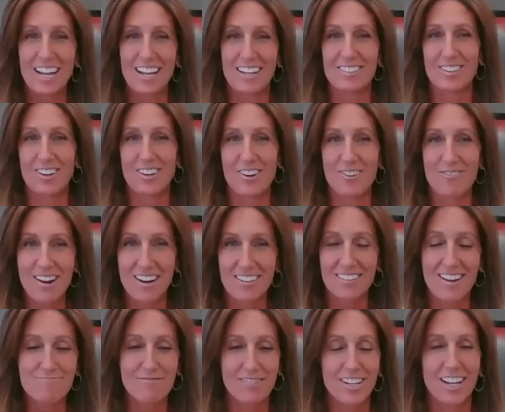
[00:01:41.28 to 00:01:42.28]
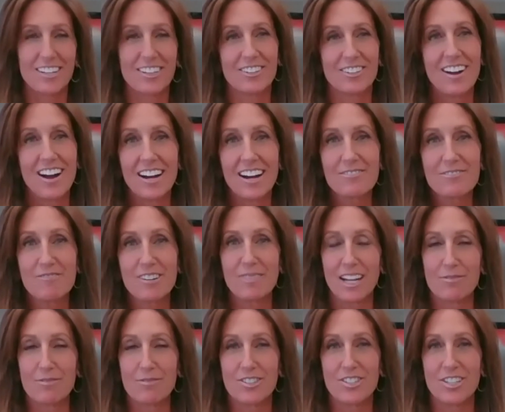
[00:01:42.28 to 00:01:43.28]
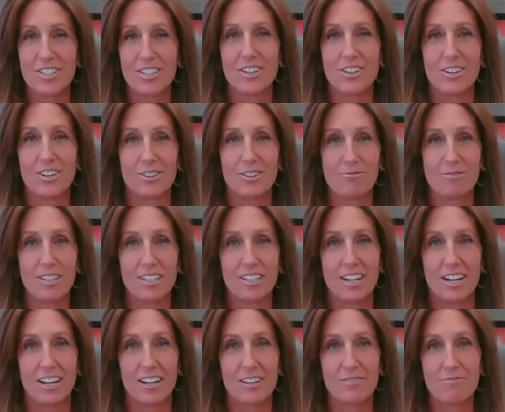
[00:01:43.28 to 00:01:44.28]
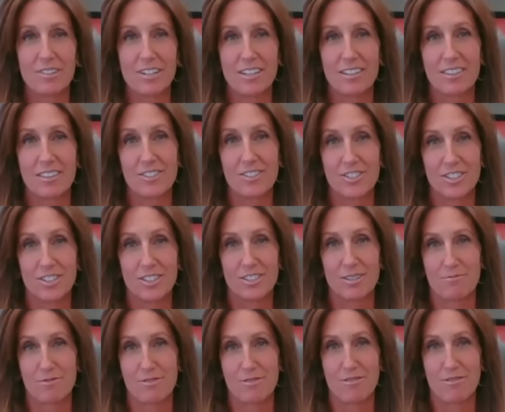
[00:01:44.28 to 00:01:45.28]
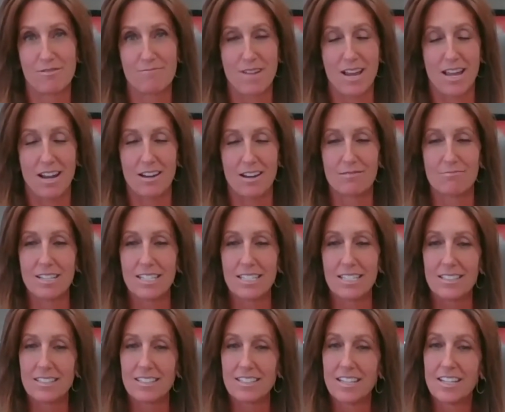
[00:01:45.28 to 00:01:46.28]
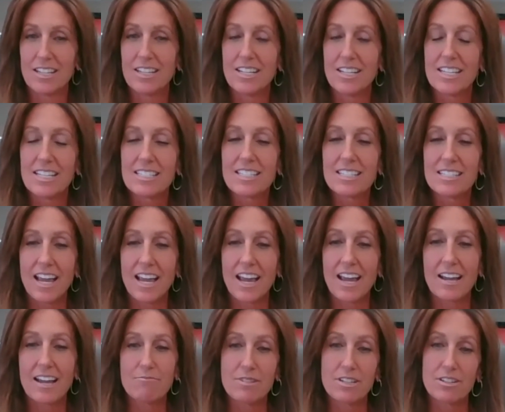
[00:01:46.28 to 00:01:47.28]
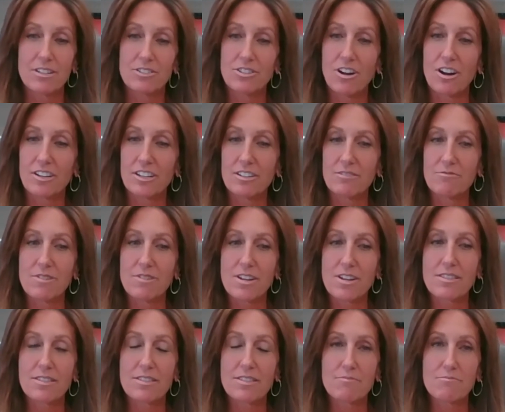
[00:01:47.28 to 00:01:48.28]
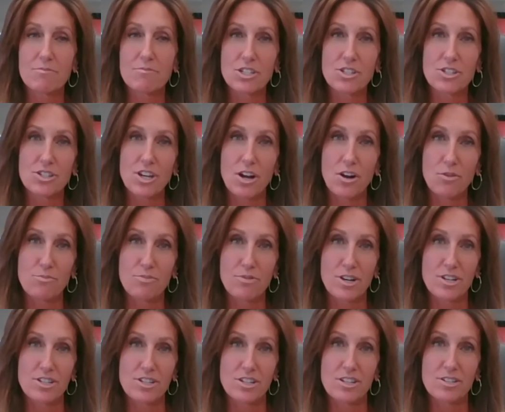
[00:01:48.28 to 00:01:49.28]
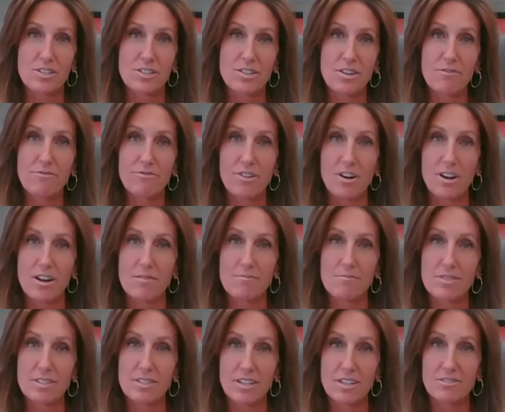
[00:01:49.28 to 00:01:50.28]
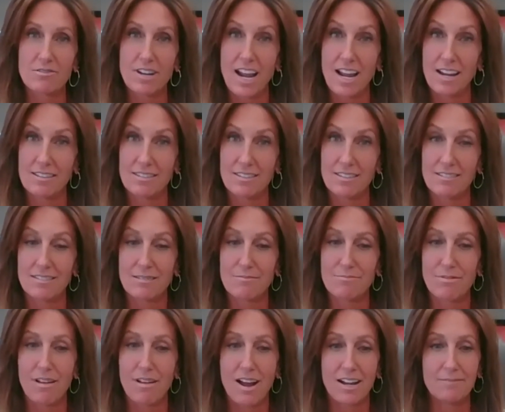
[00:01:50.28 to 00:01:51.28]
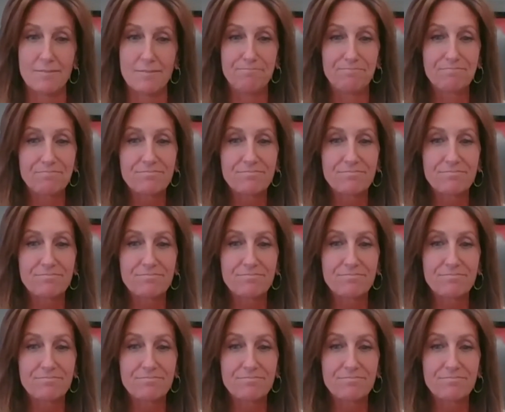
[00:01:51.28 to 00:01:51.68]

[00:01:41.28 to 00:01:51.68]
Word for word: As always, I appreciate you. Hi, everyone. My name is Gina Irwin. I'm with GWR Management. Today, we are talking with Michelle Bridges from Century AC Supply,